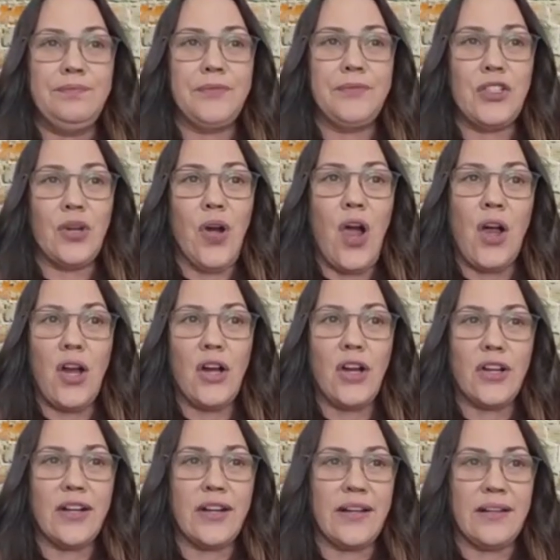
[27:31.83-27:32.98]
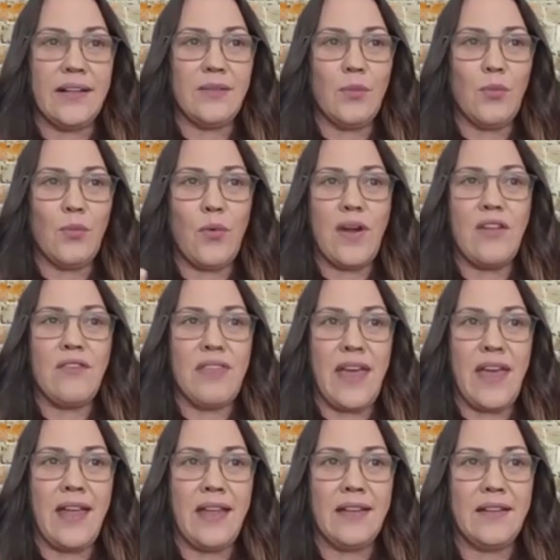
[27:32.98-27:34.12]
your heart and where
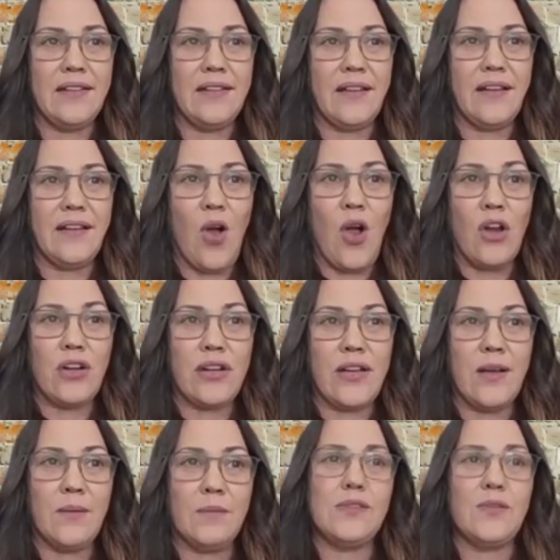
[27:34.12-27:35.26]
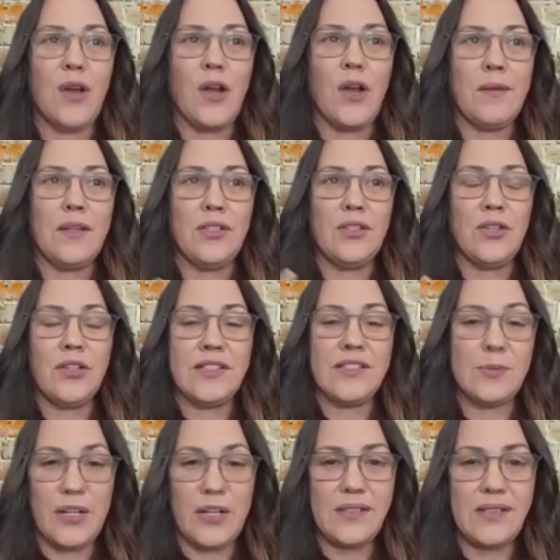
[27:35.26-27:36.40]
that art comes from and you're
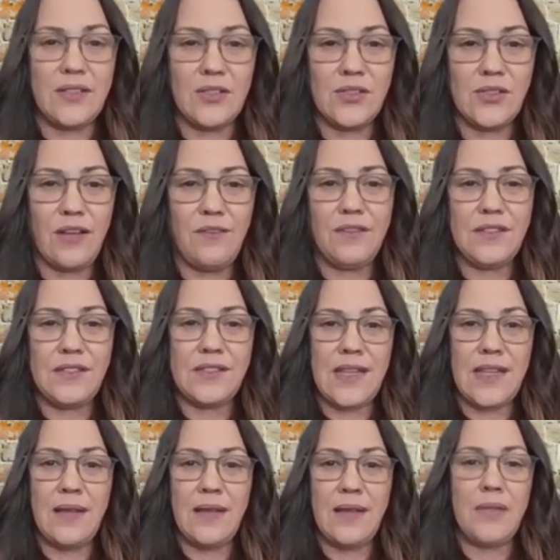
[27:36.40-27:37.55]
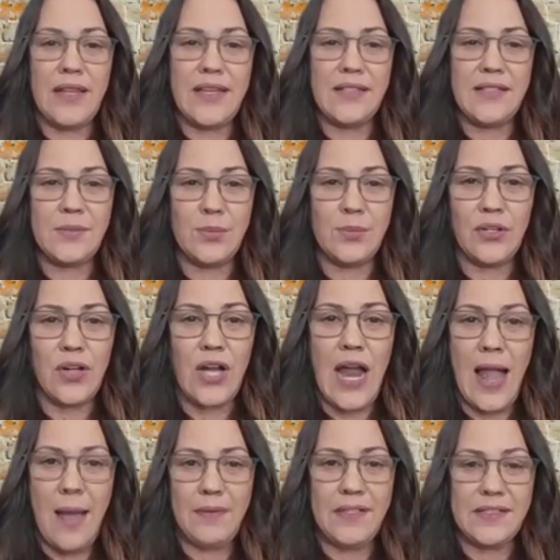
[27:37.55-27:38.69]
expressing yourself is the same place where your
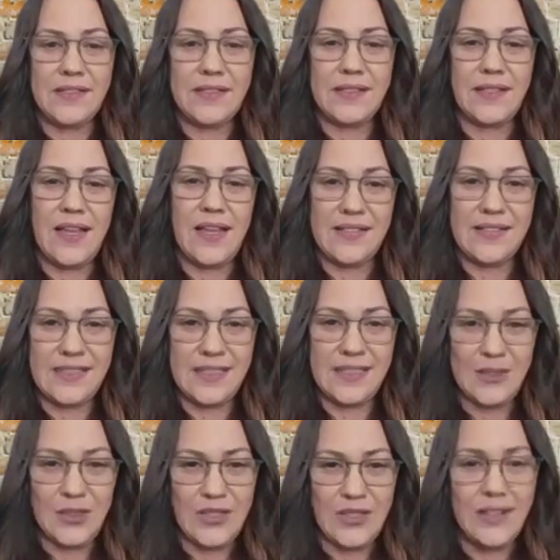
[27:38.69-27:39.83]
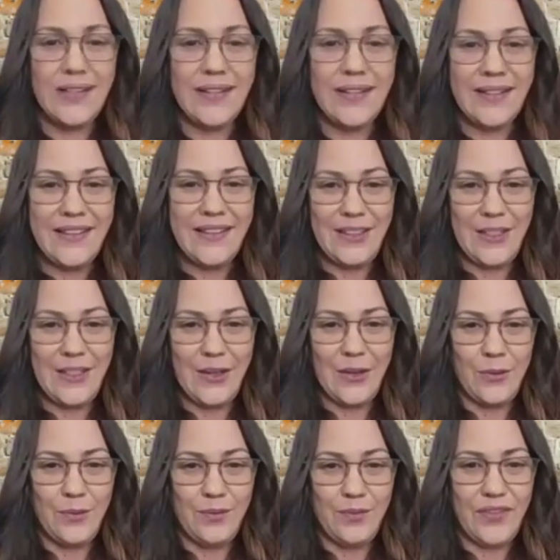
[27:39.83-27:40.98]
happiness lies and your, you
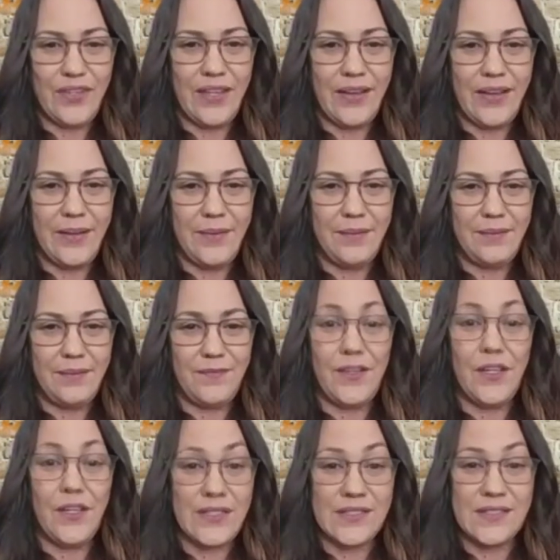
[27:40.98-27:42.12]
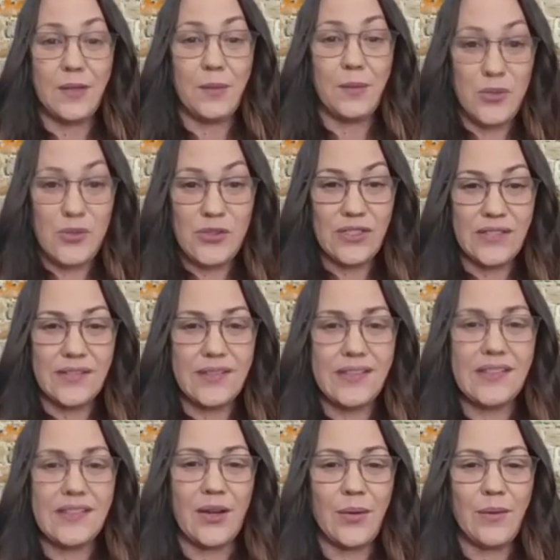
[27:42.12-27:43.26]
know, um, feelings and emotions.
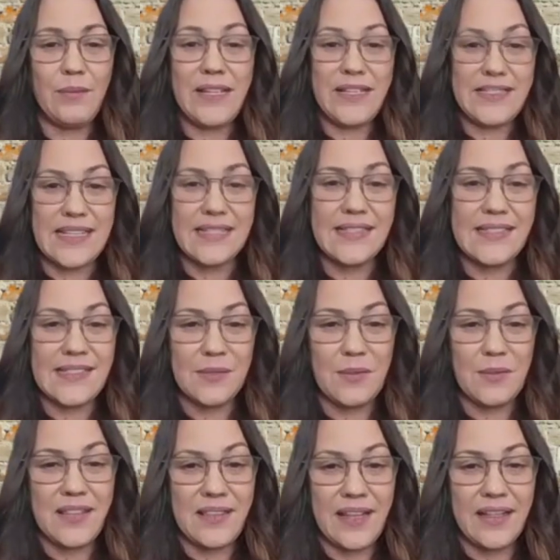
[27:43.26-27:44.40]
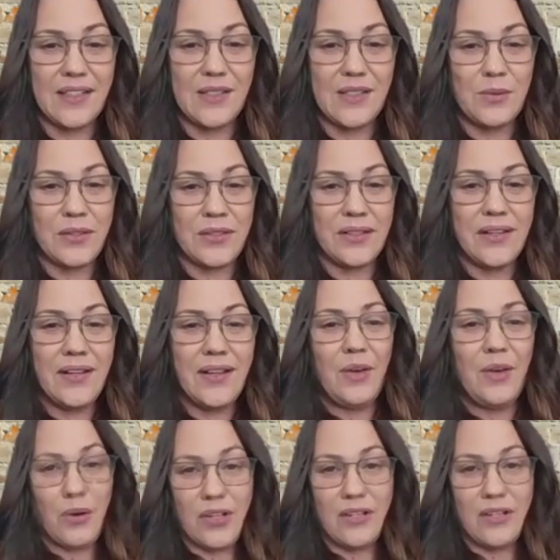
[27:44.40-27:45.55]
So it makes sense to me that you would
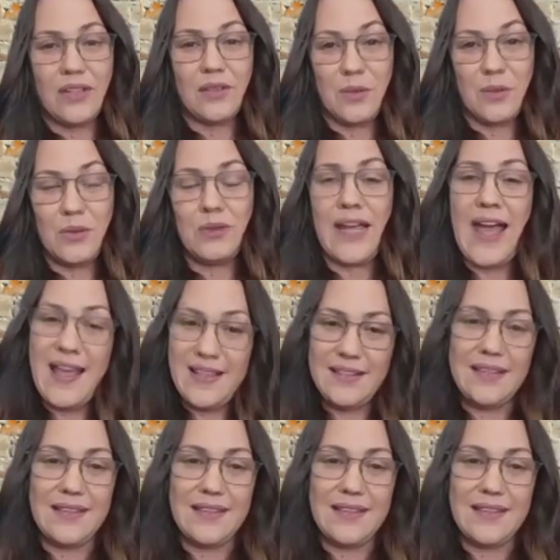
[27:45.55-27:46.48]
work through that